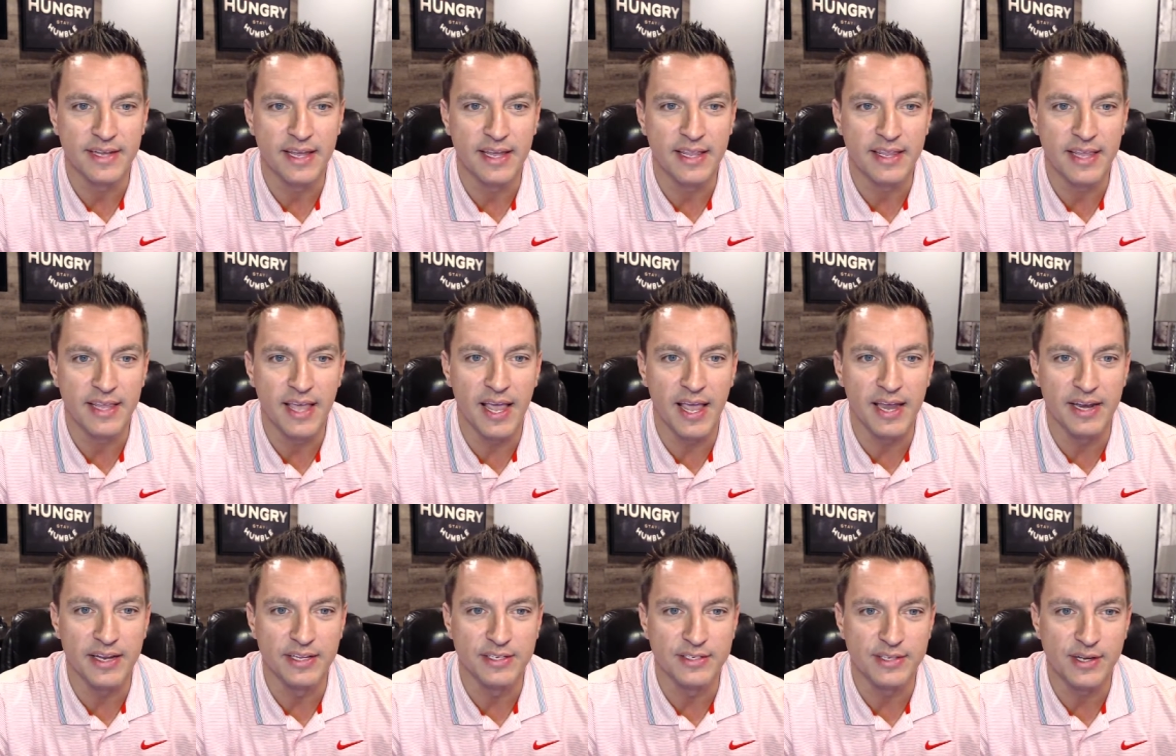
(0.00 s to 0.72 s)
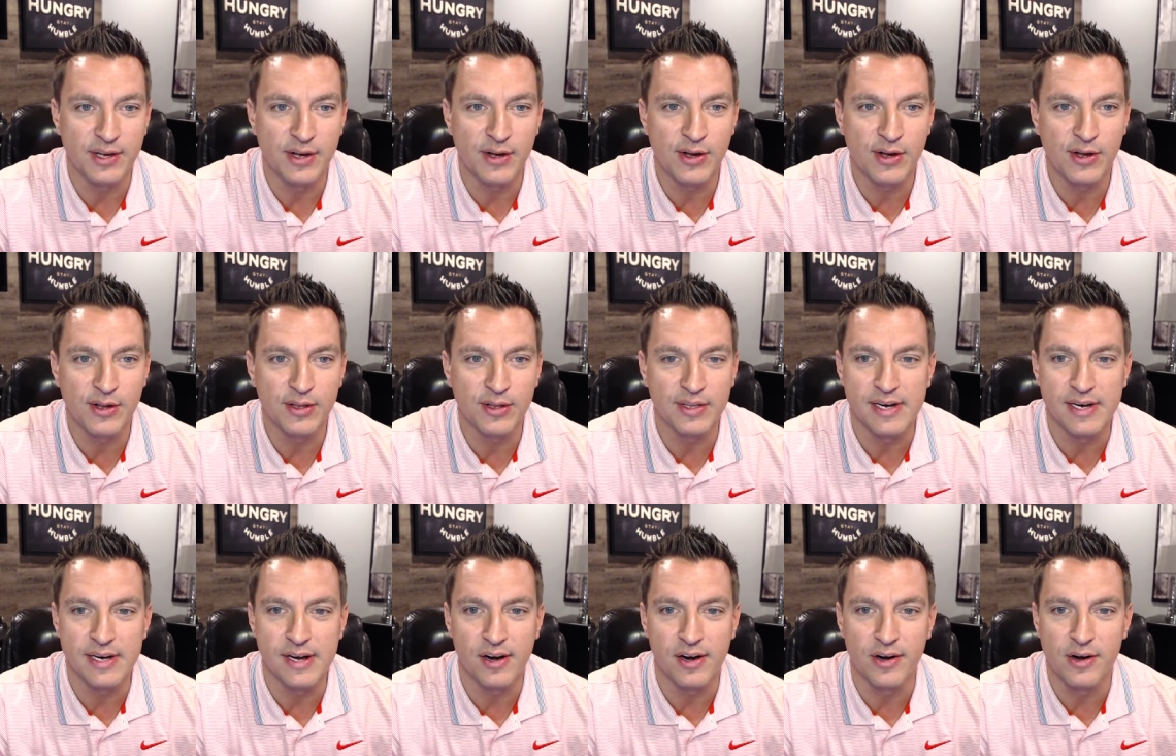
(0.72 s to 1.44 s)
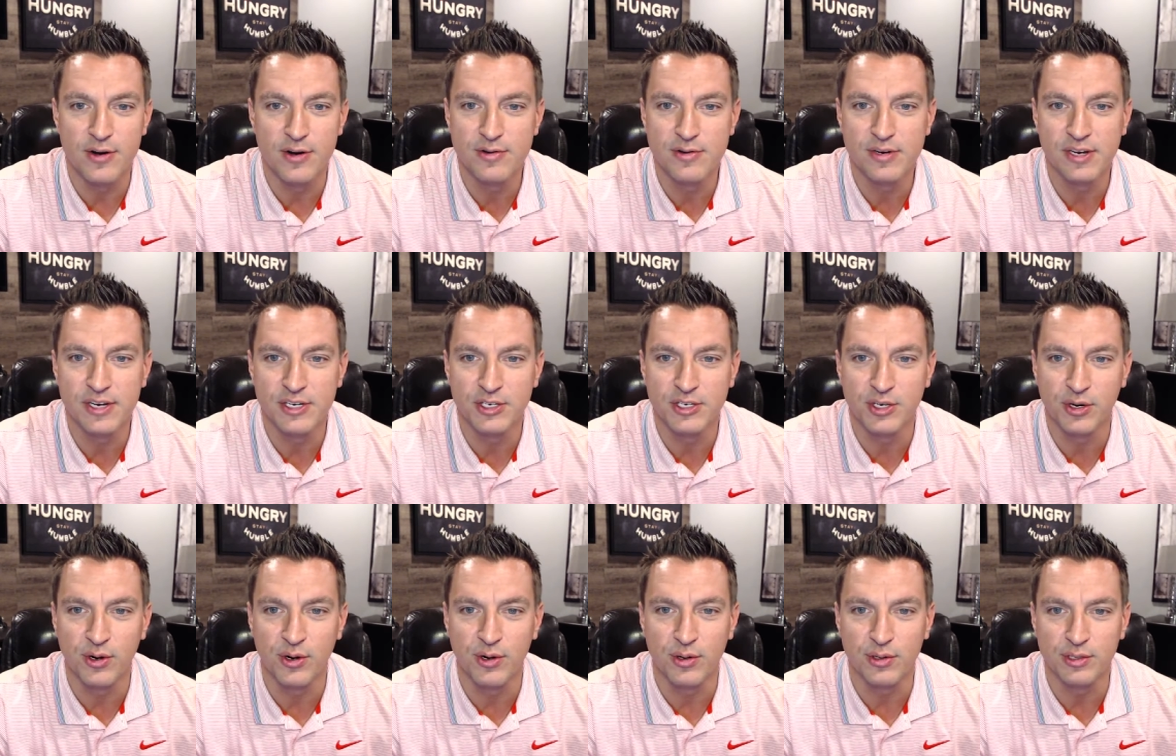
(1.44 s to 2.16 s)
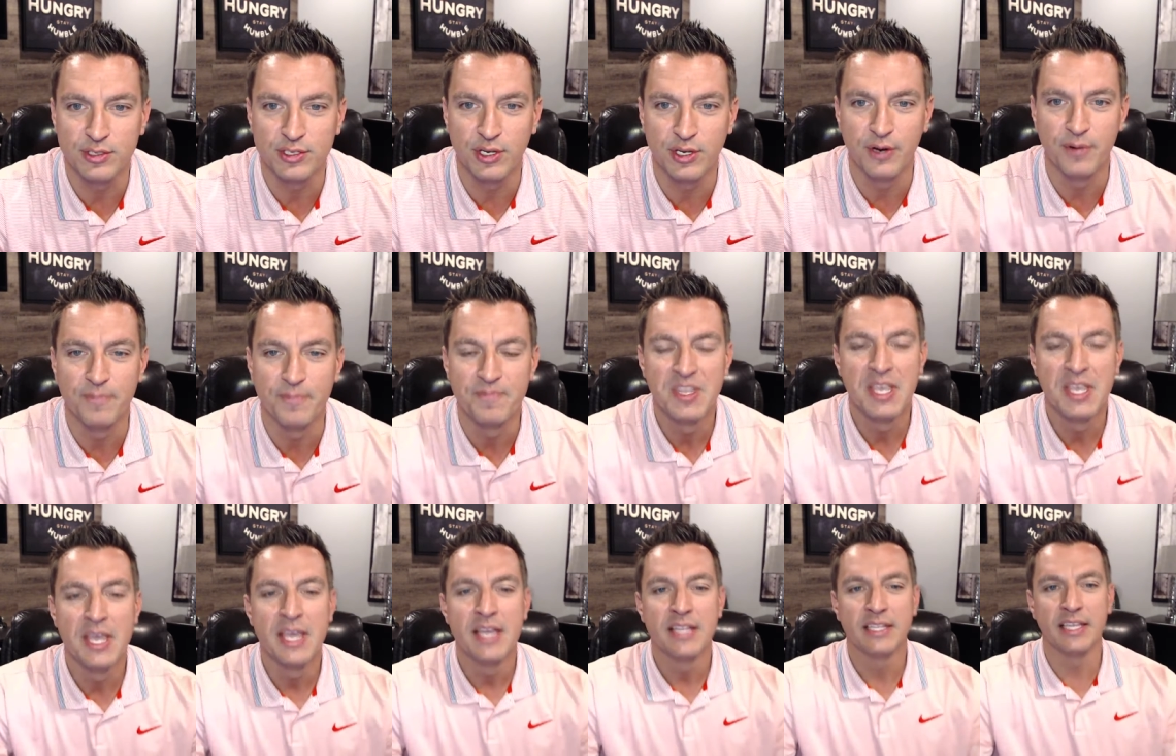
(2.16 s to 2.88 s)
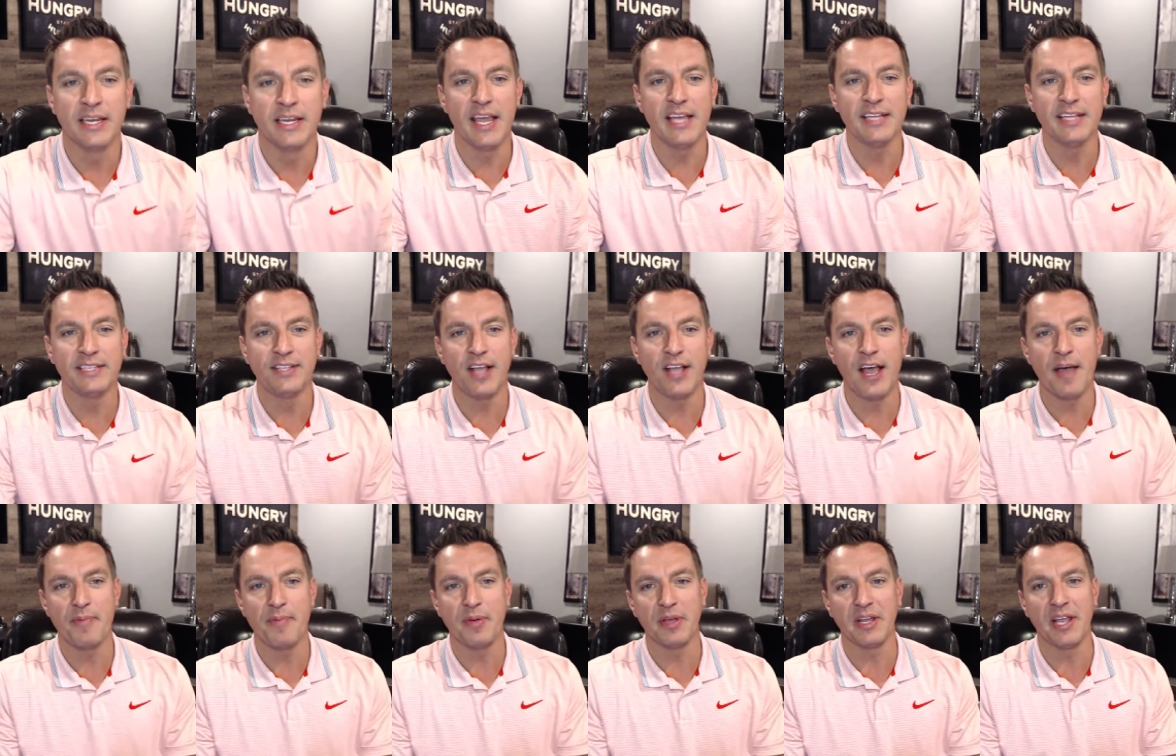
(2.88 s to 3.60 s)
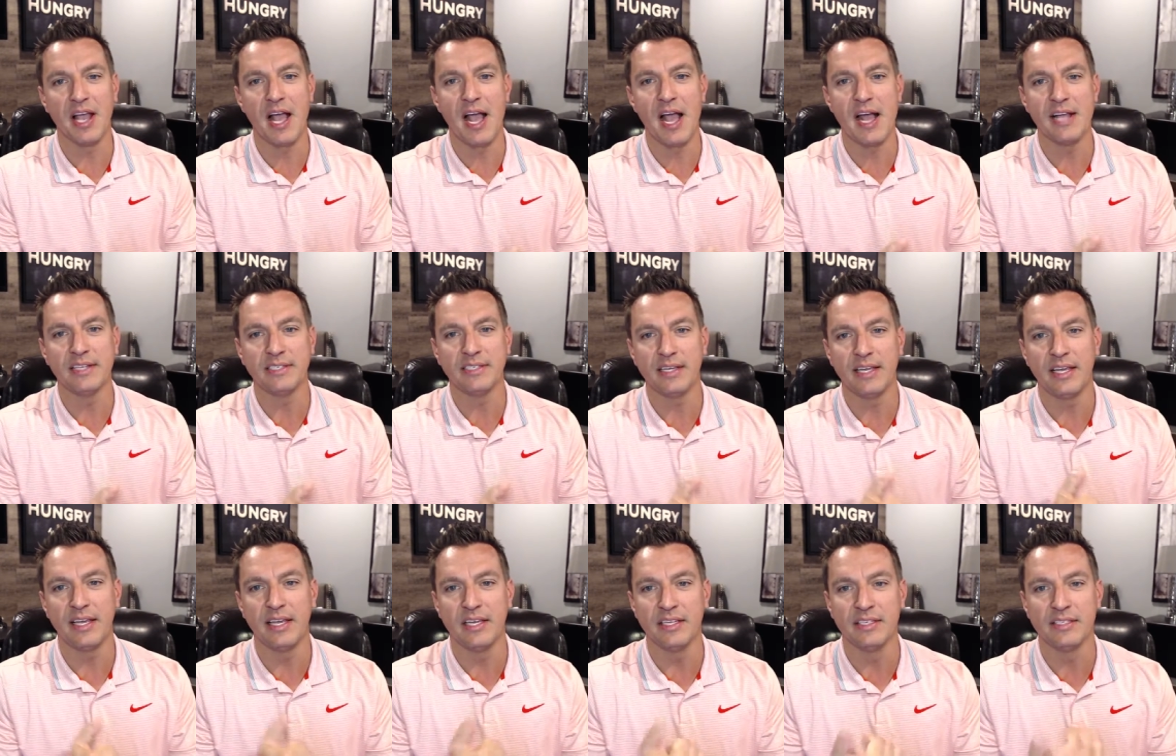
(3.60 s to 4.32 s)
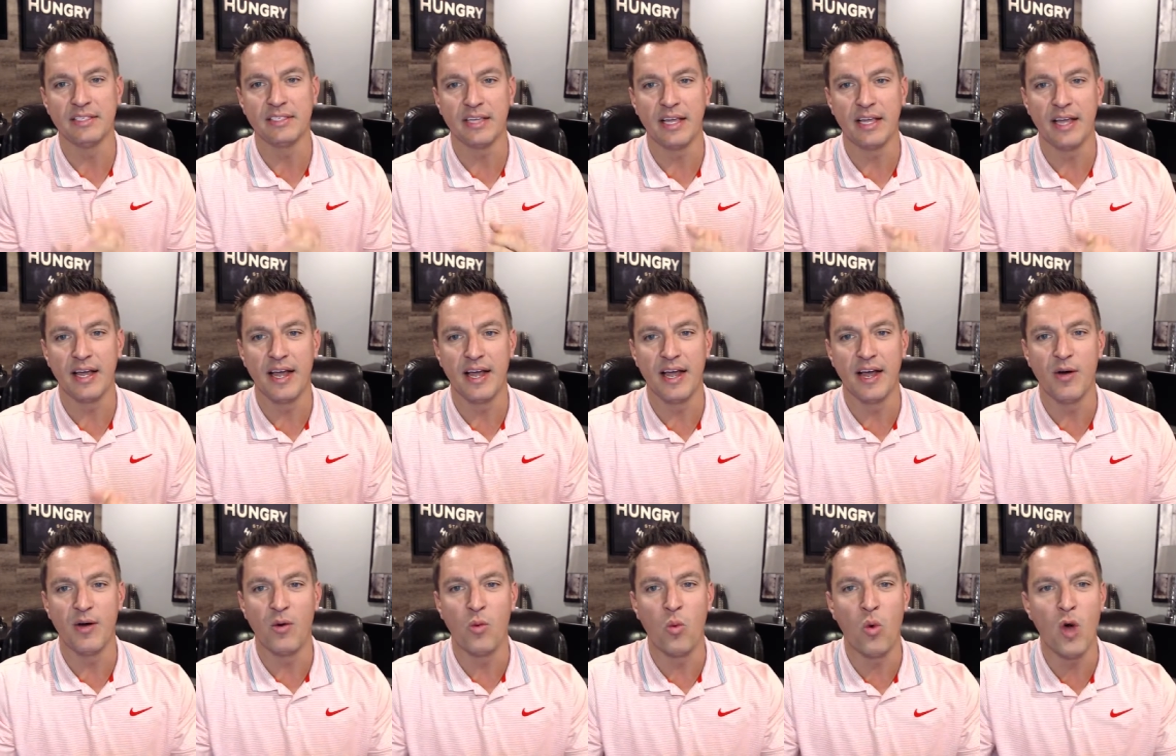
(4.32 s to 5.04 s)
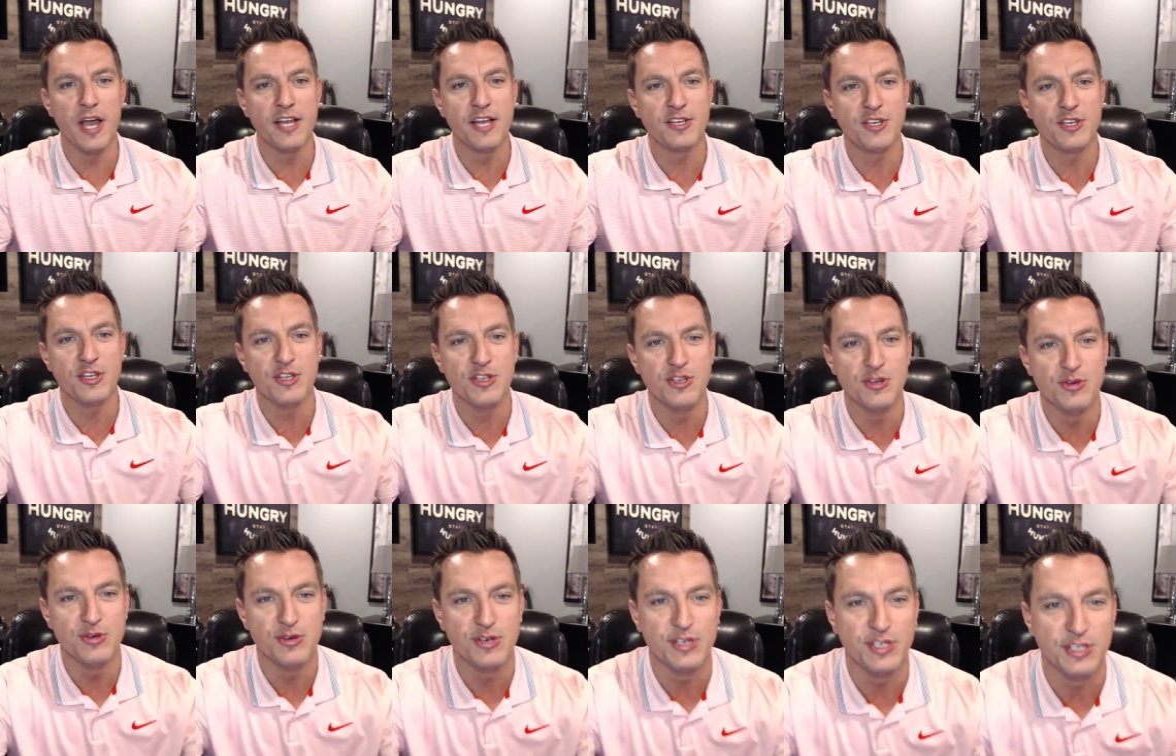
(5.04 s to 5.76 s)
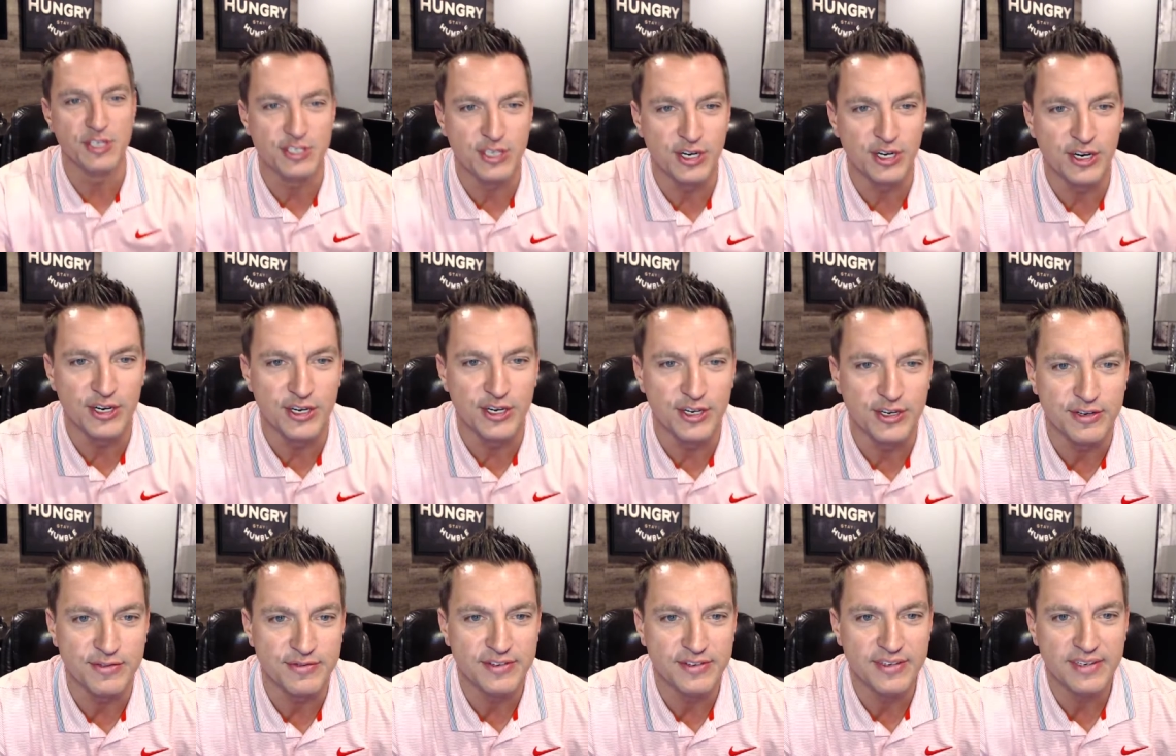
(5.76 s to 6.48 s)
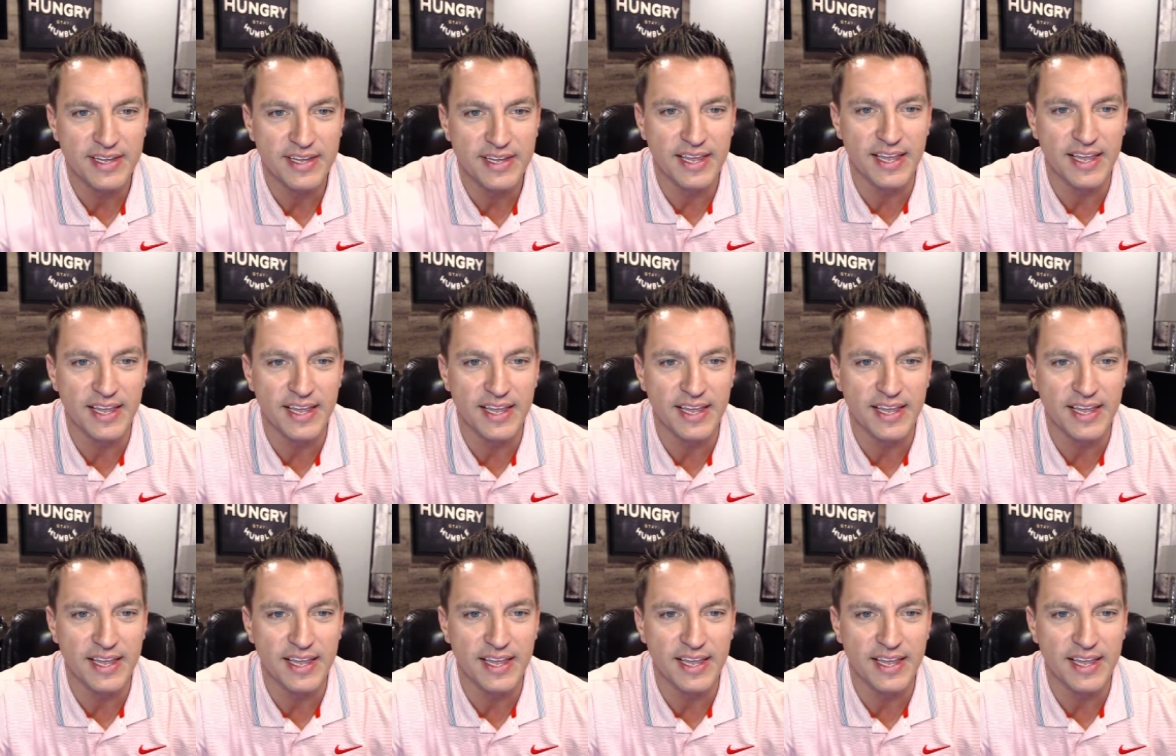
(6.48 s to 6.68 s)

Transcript: And that is all in our own control. So today's topic, guys, is uh, what do you deserve?